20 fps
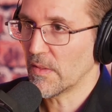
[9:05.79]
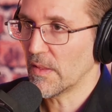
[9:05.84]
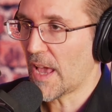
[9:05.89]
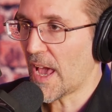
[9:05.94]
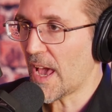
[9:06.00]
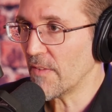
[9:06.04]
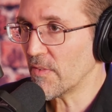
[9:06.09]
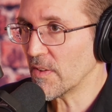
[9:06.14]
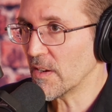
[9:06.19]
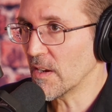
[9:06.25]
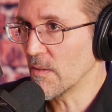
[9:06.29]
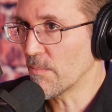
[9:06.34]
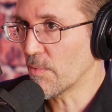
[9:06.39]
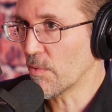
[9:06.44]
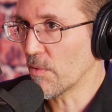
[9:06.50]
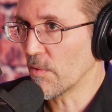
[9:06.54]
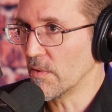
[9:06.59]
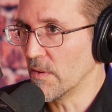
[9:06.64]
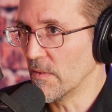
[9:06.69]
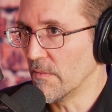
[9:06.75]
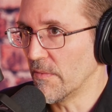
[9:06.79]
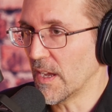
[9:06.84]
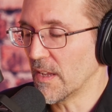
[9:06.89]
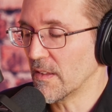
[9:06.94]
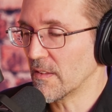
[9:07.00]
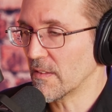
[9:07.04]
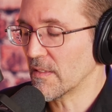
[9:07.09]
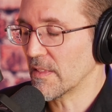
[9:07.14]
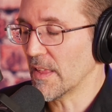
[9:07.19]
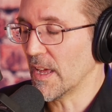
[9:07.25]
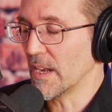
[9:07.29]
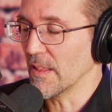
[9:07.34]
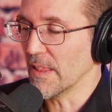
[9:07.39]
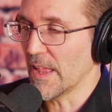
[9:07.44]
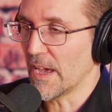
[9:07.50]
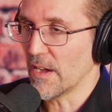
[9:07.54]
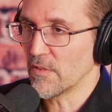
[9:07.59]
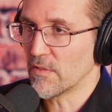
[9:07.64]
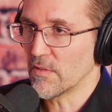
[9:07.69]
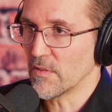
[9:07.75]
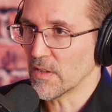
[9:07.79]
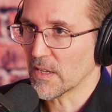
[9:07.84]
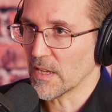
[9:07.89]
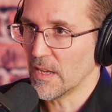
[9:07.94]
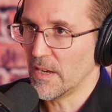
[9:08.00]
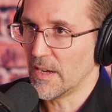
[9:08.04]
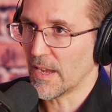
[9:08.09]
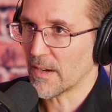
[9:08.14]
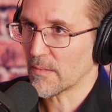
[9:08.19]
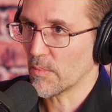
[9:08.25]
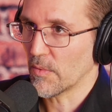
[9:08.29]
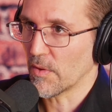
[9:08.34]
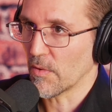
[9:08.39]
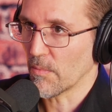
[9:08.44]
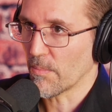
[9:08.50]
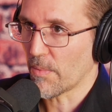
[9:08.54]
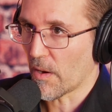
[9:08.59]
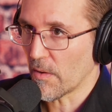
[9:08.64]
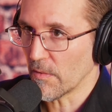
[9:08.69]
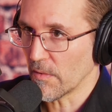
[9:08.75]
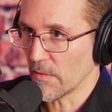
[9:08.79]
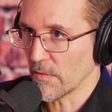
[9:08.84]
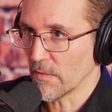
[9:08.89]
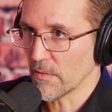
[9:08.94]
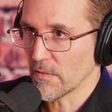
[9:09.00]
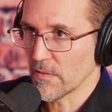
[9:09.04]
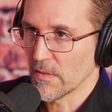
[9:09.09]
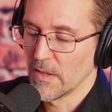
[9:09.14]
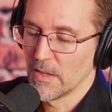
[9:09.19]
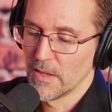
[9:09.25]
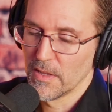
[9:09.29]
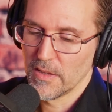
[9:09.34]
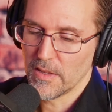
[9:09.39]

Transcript: having an important event that allows you to connect with your partners